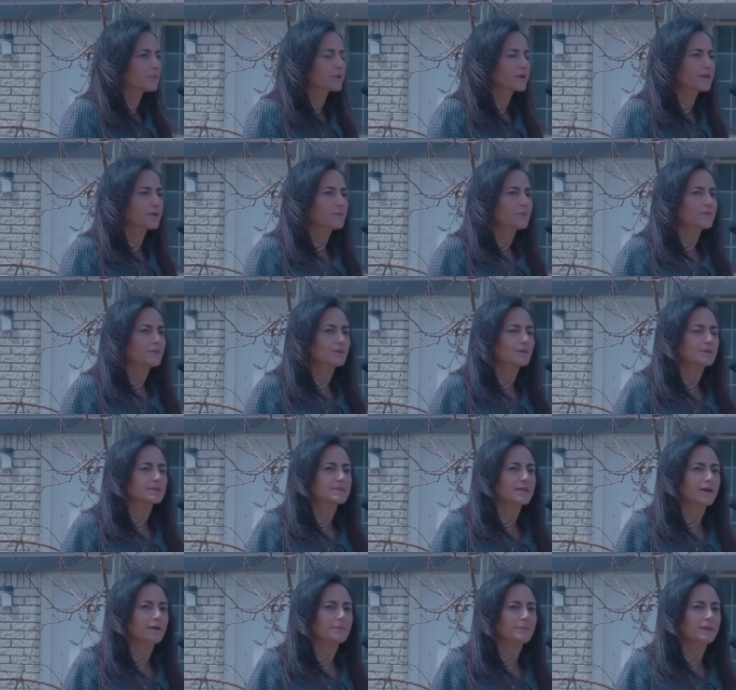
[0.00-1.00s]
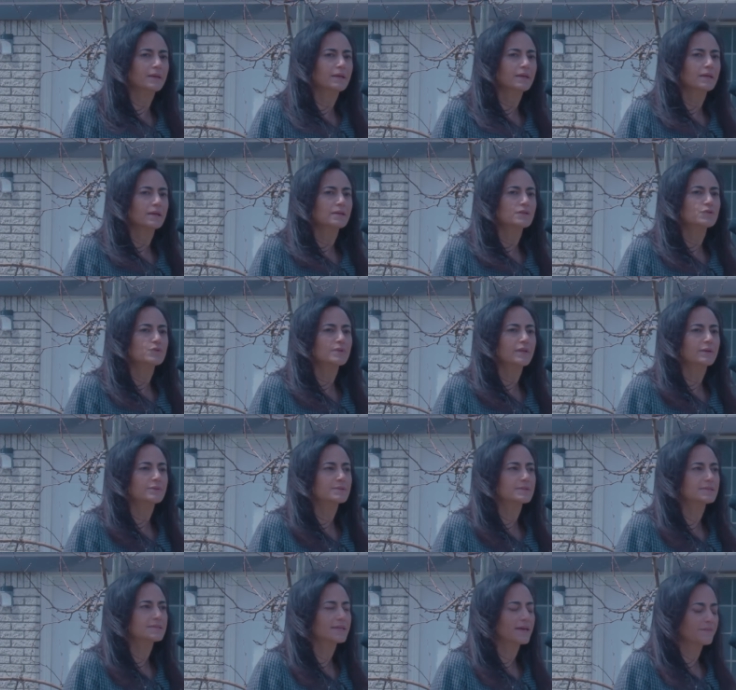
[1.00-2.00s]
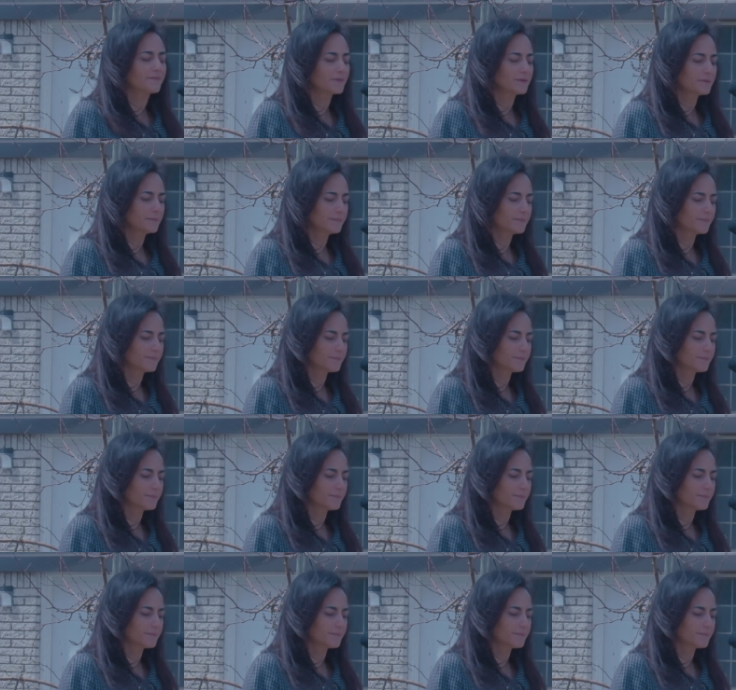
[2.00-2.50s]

working with the U.S. Army in 2007